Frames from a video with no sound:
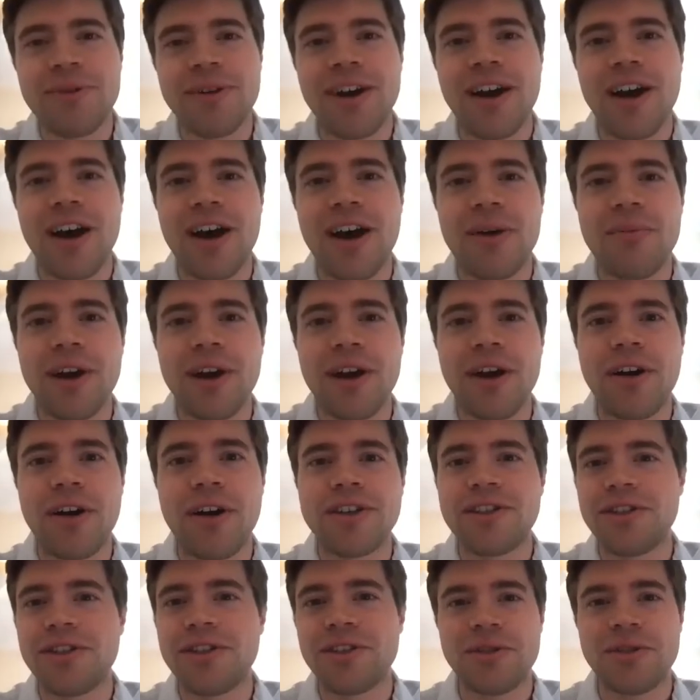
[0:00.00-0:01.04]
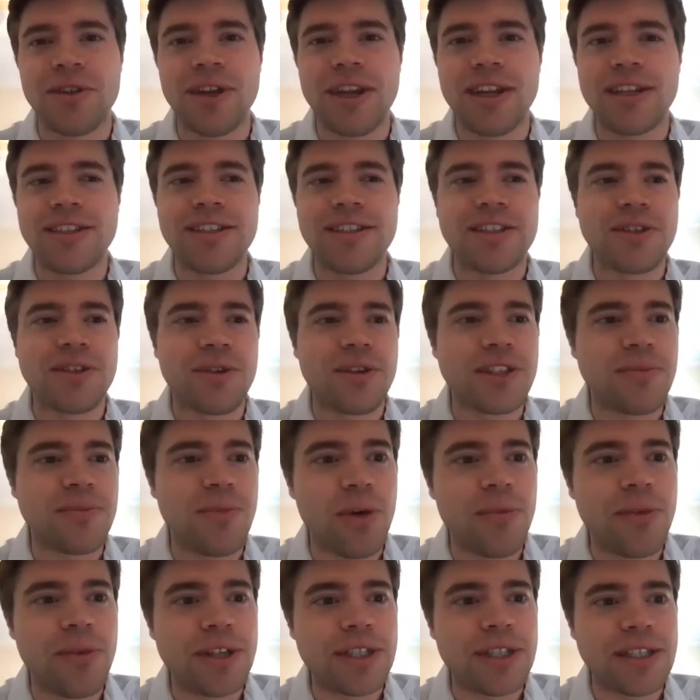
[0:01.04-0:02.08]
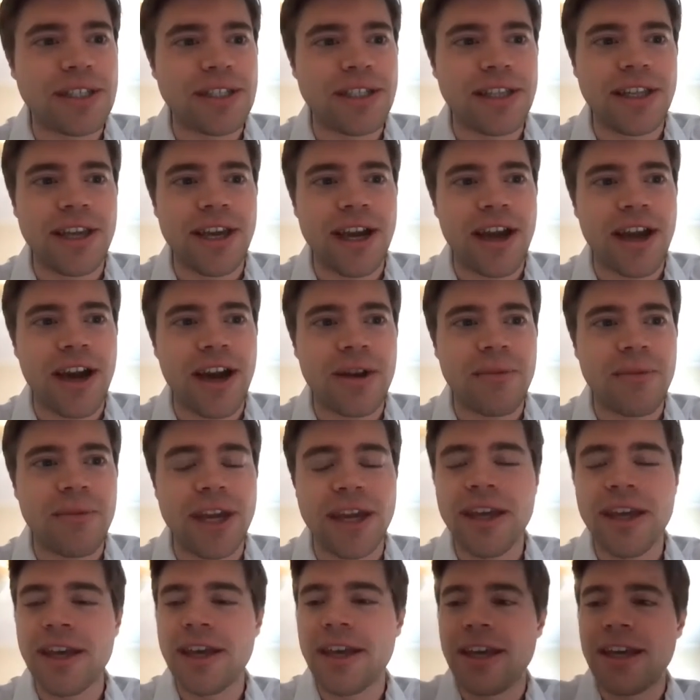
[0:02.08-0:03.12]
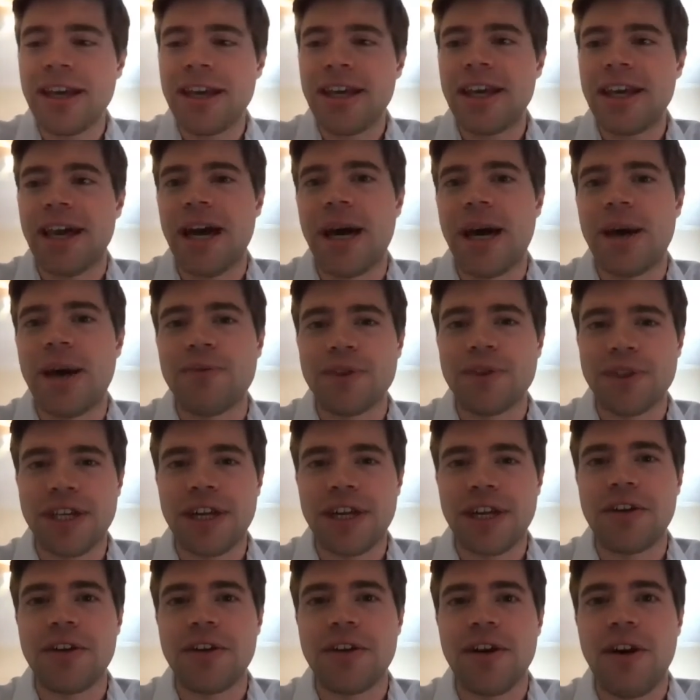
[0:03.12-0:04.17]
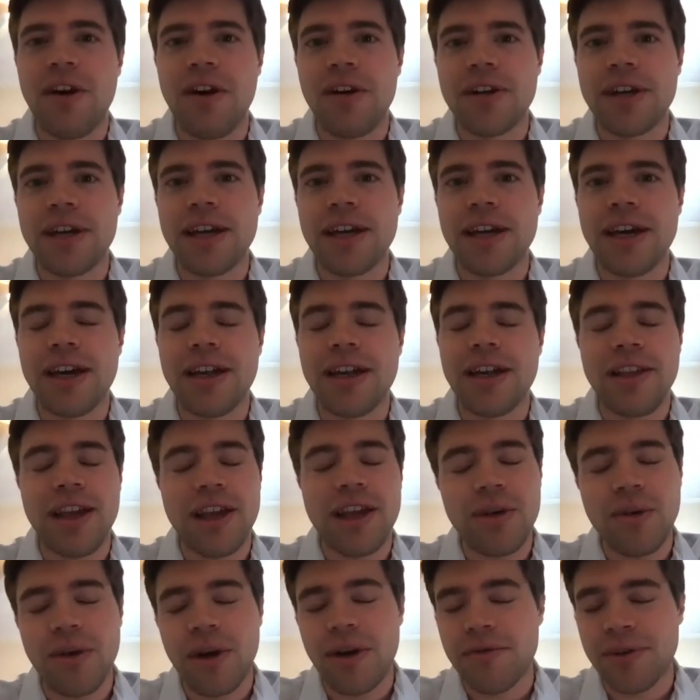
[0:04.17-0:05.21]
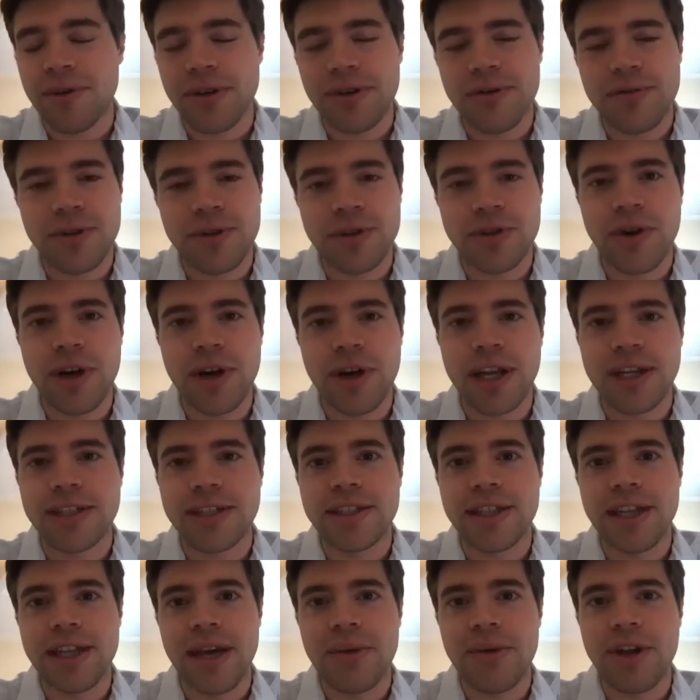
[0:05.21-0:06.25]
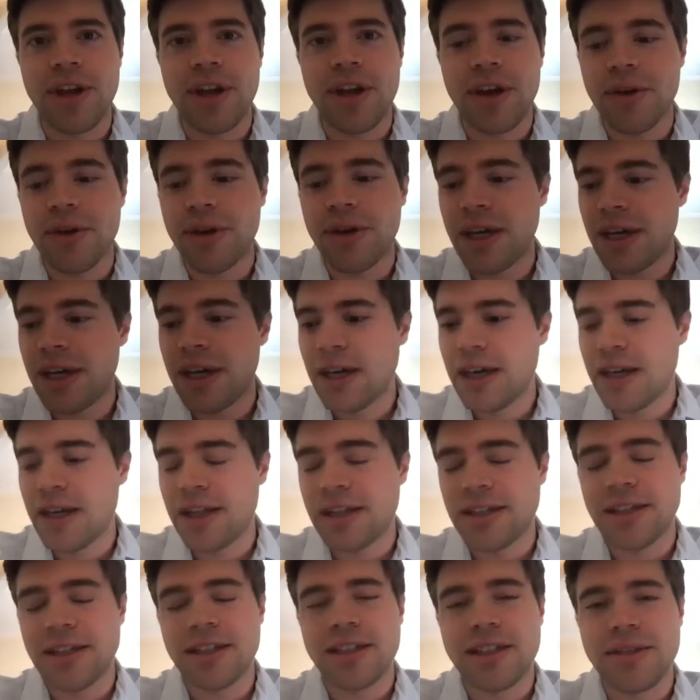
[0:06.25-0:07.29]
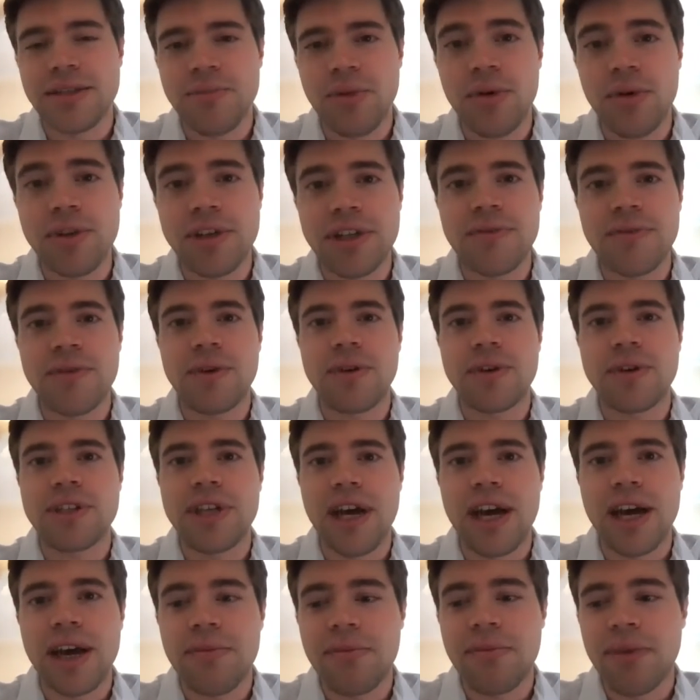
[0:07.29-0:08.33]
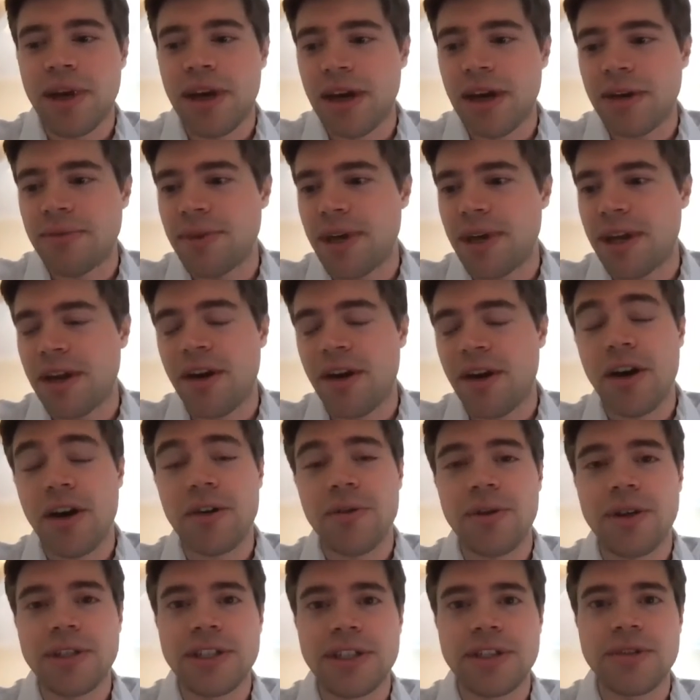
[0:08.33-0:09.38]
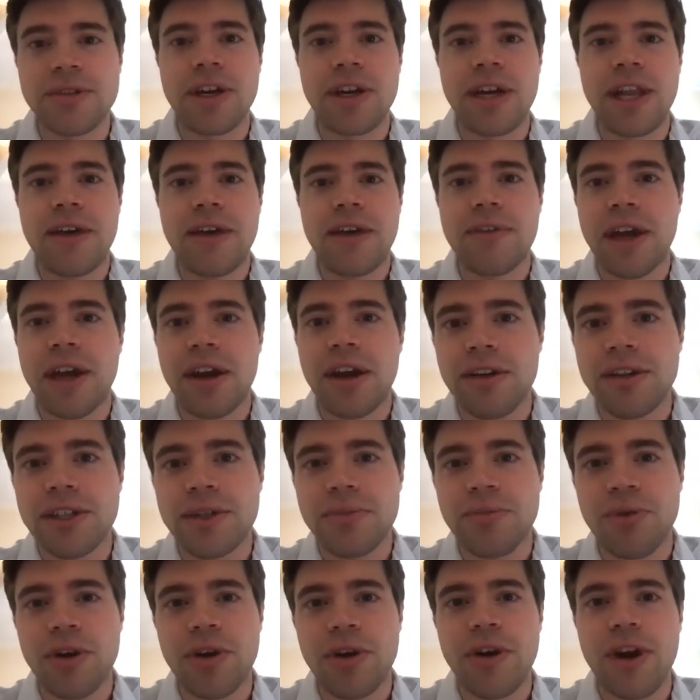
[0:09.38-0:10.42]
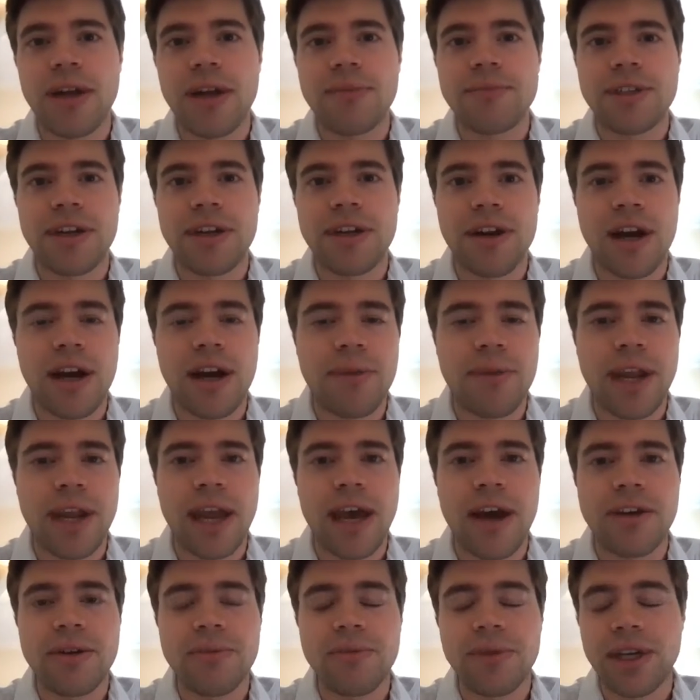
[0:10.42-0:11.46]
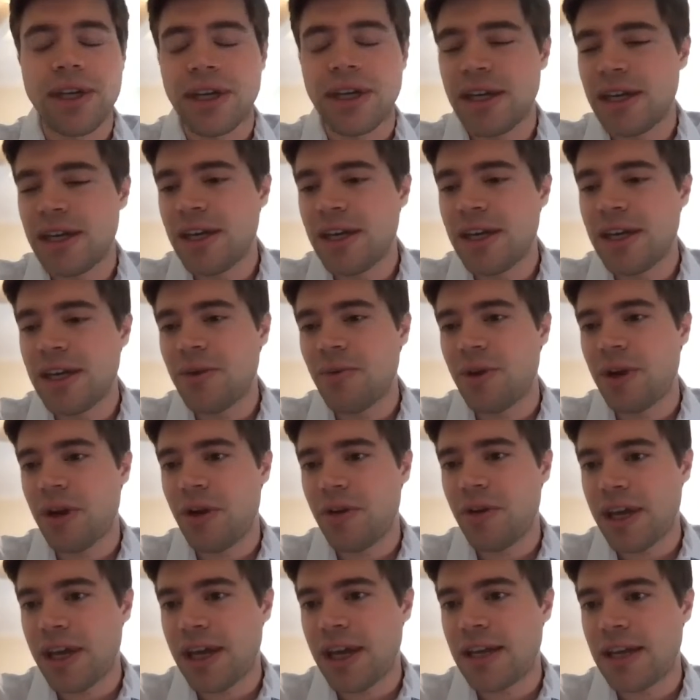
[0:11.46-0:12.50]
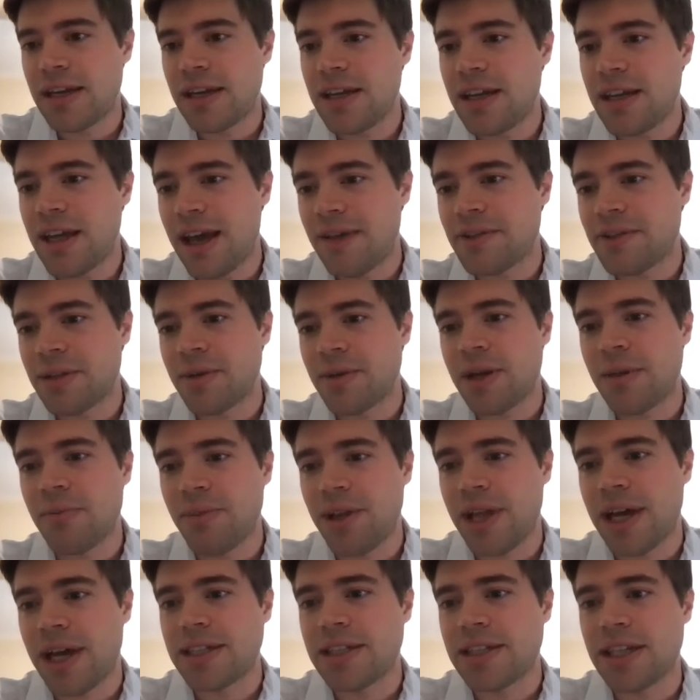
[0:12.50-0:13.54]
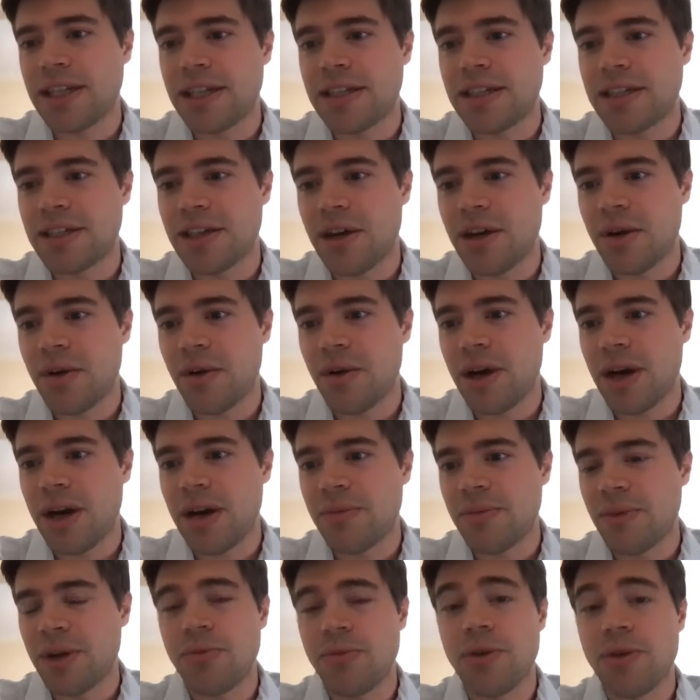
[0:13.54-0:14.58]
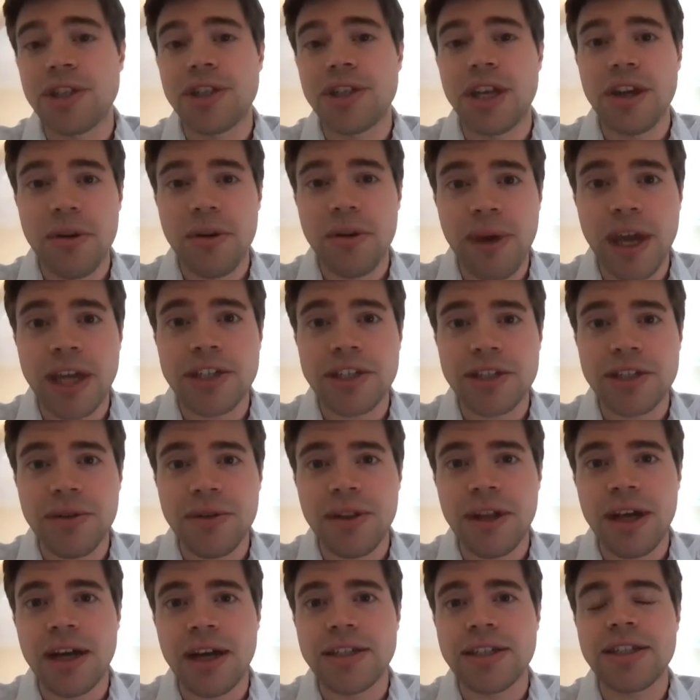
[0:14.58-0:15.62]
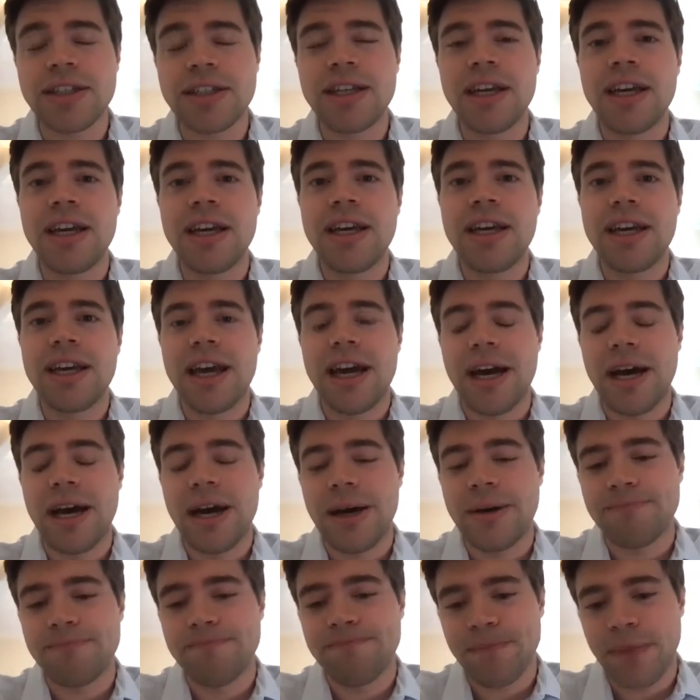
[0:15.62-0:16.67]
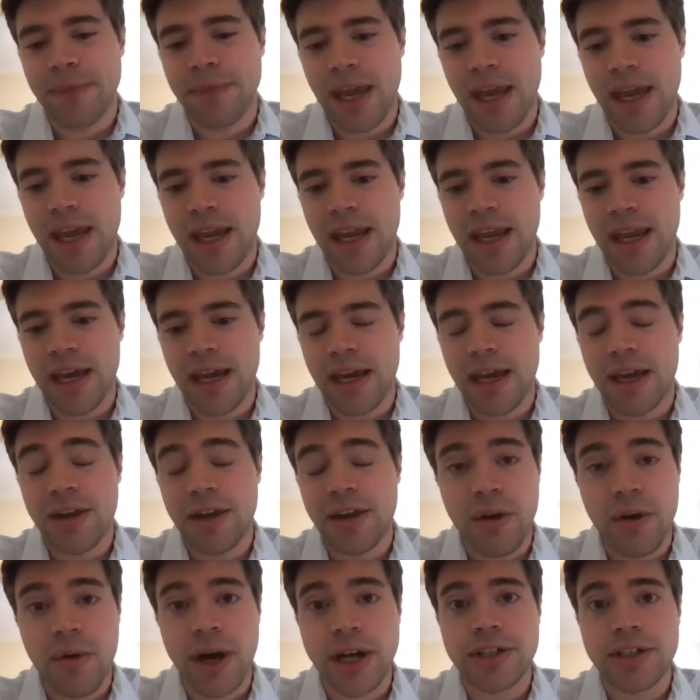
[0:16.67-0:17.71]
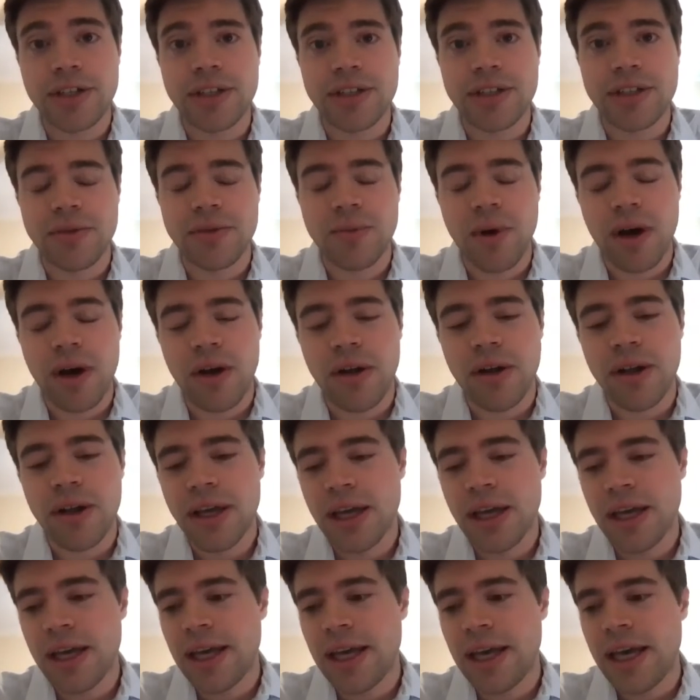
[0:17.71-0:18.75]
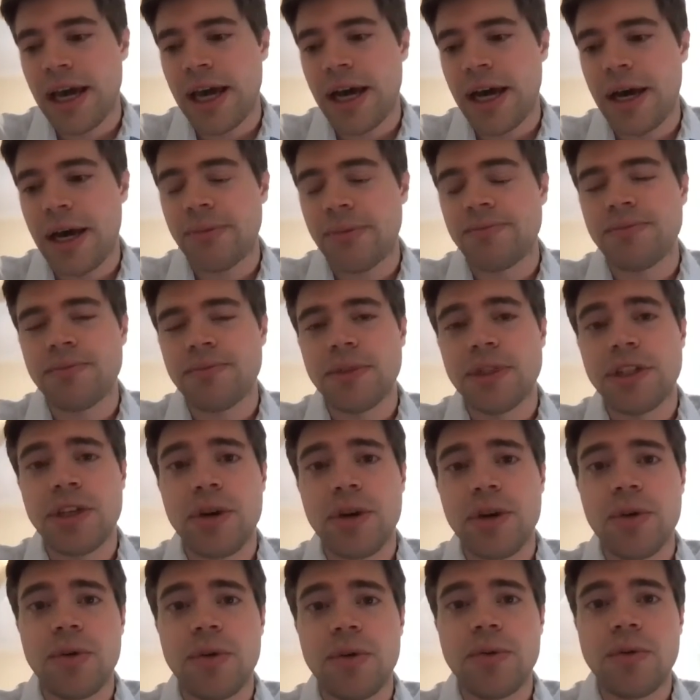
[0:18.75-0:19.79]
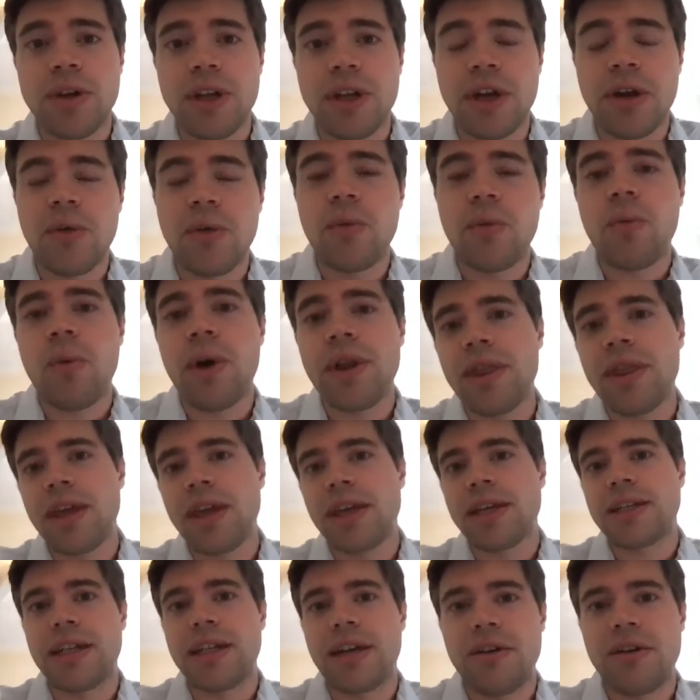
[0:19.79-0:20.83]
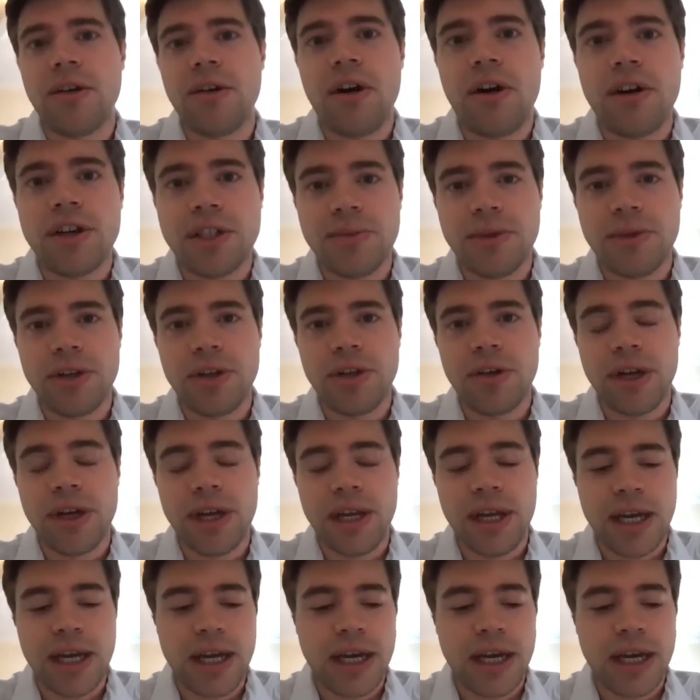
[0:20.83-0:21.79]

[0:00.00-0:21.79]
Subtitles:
on all issues related to sort of small business and the economy for Senator Hawley. And thank you all for joining us today. We know this is both a difficult time and a hard one to sort of navigate all these programs that are coming out. And we know they can have some complexity. So we appreciate your patience with us and your questions as well. So, one thing Senator Hawley's been doing